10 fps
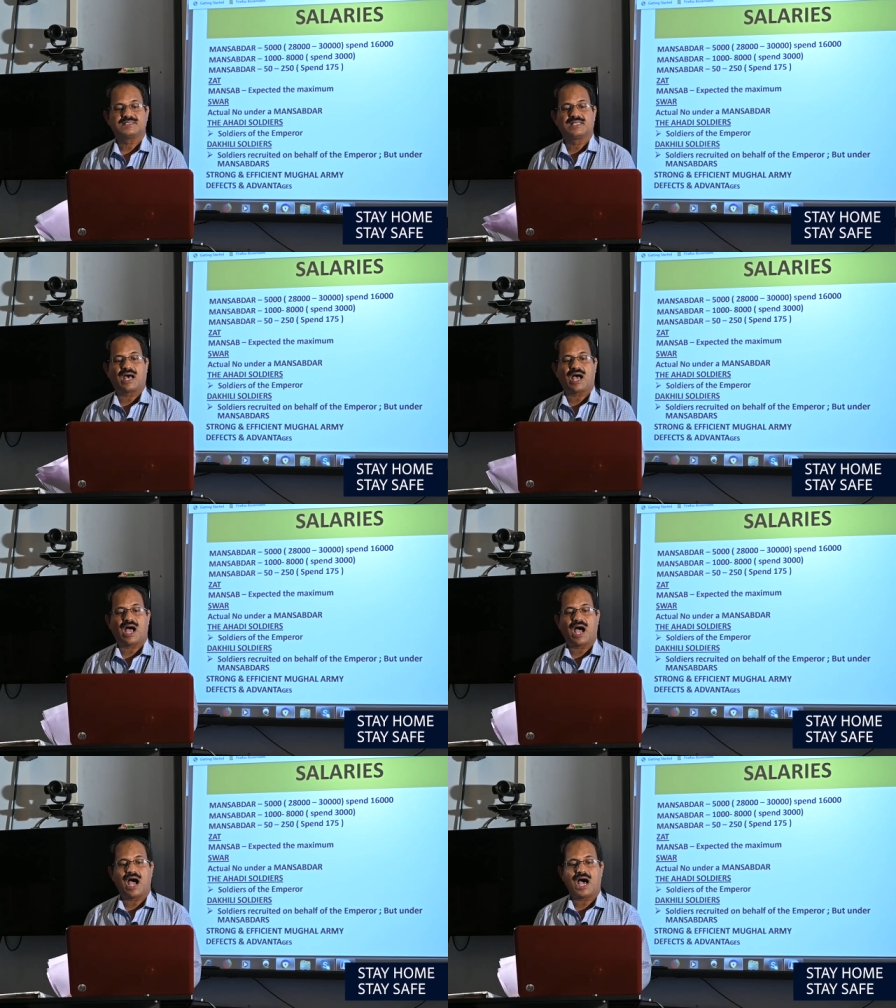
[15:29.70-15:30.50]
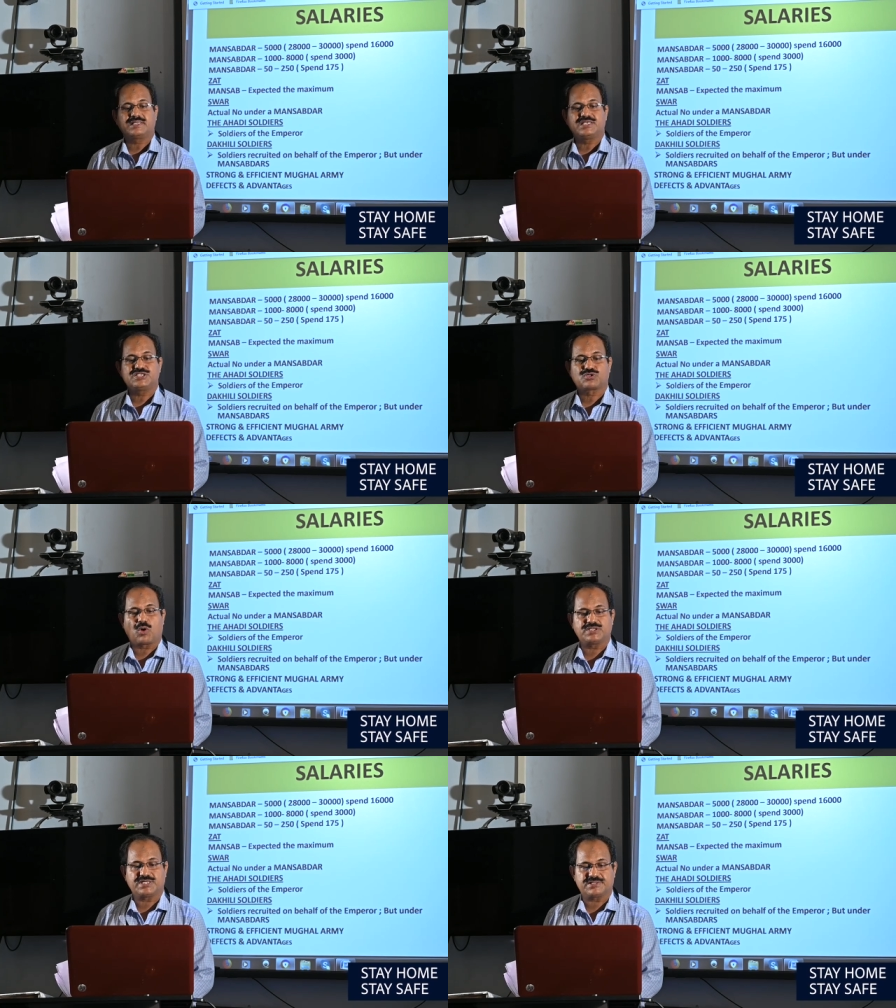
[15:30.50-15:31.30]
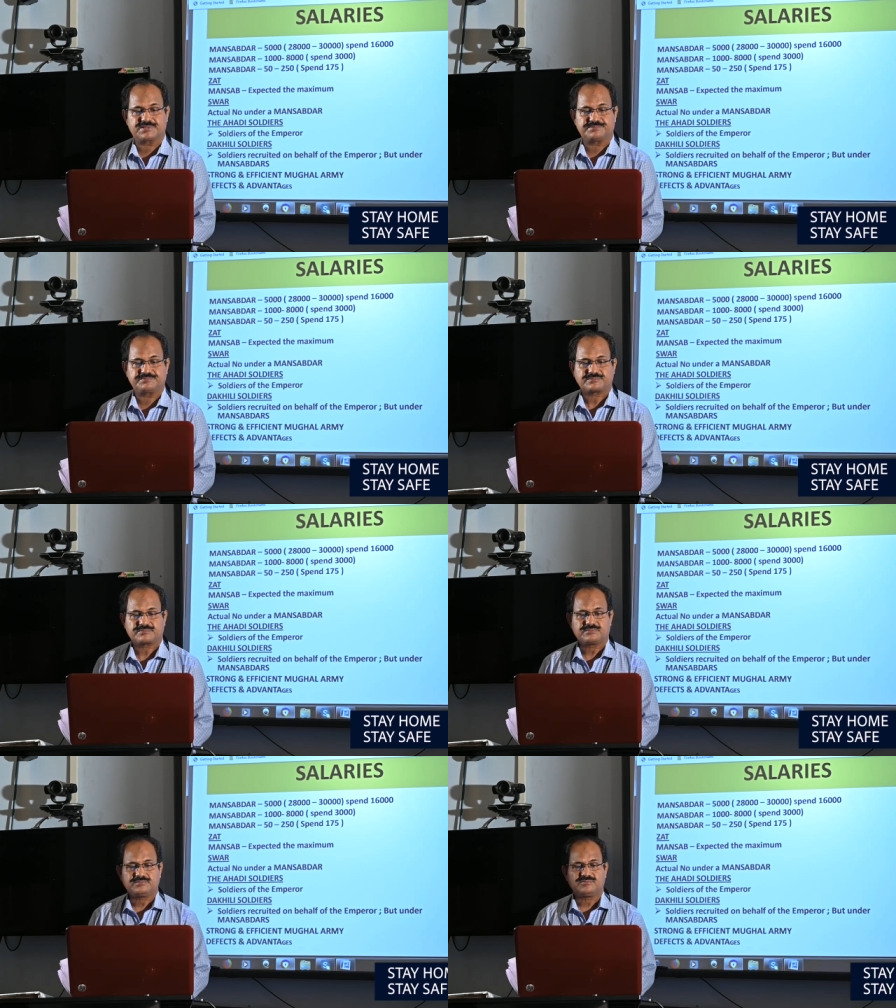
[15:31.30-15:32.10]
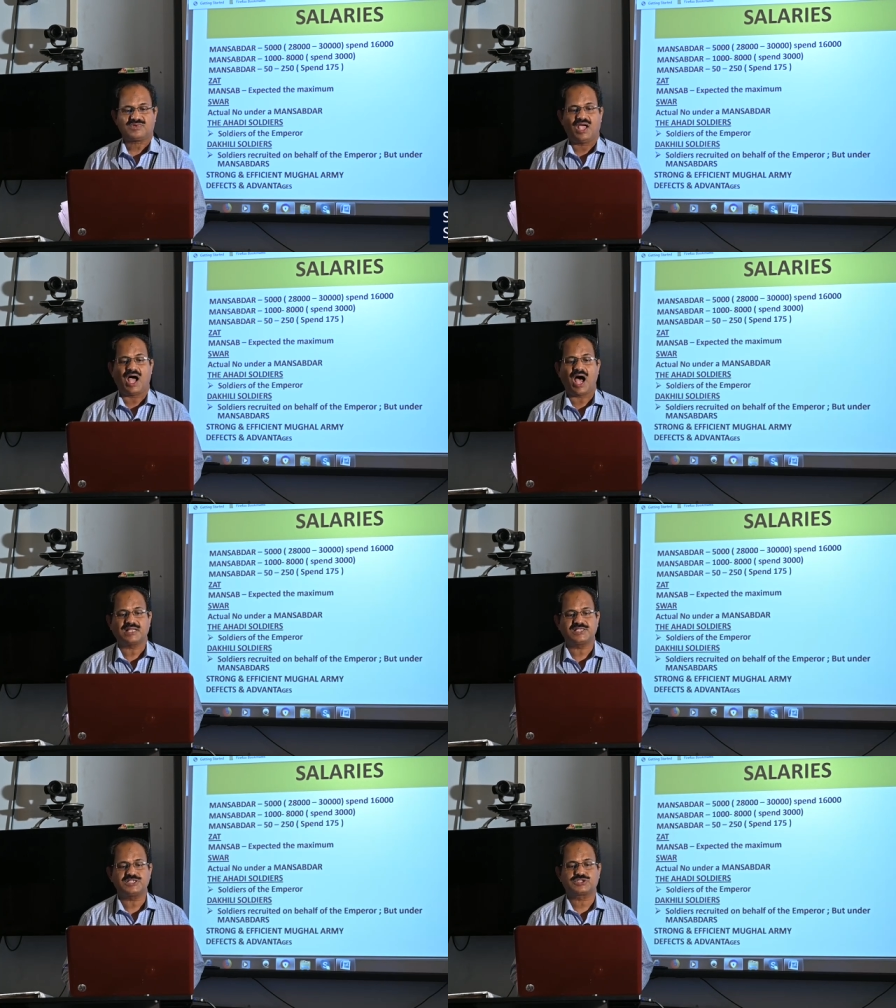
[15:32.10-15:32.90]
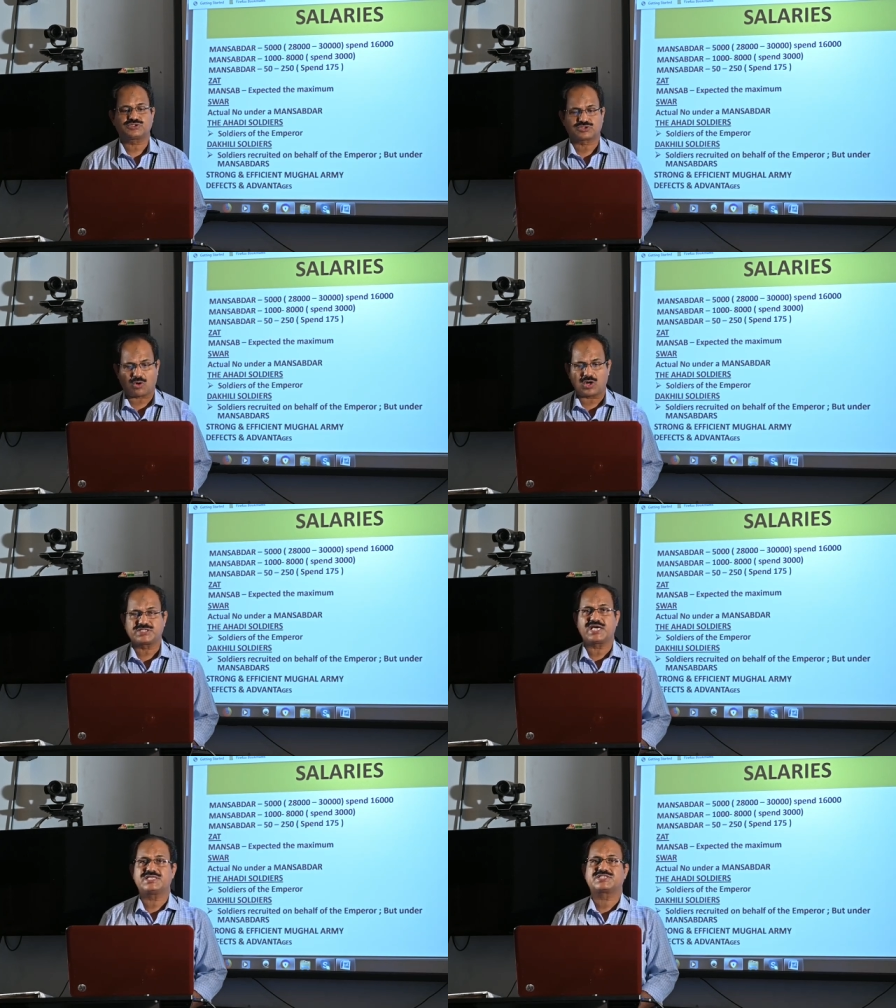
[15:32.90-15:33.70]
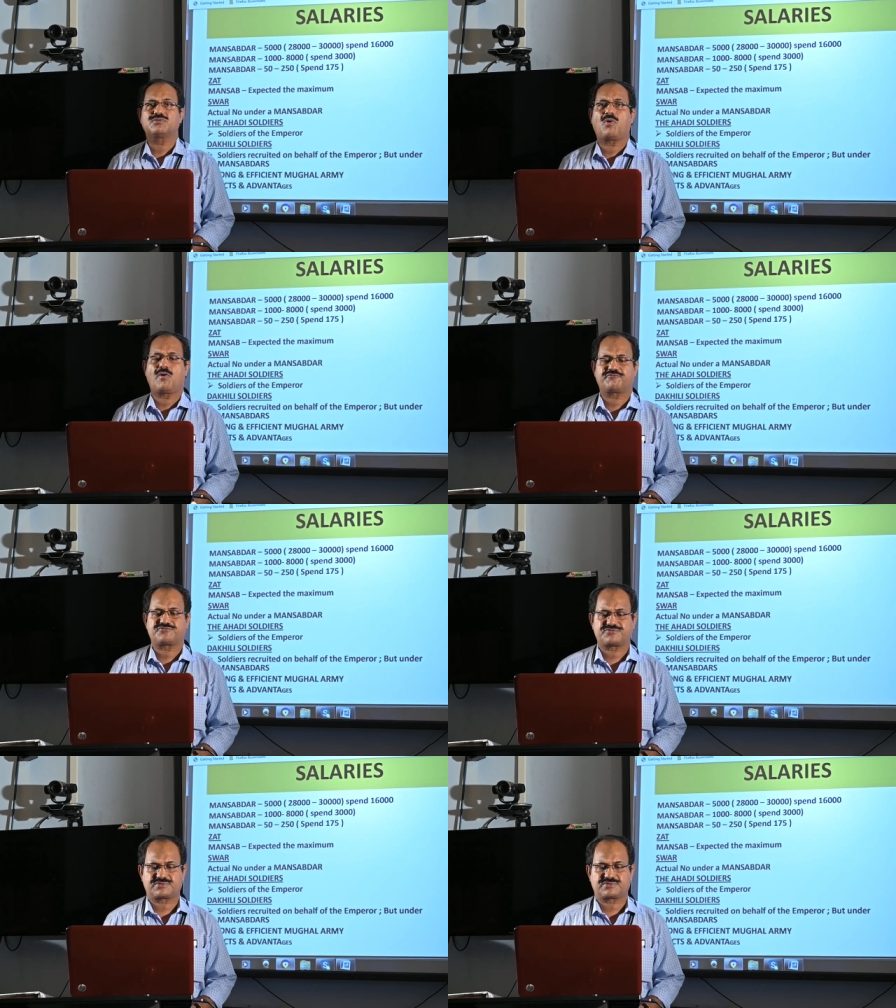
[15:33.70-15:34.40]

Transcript: the Ahadi soldiers. Ahadi soldiers of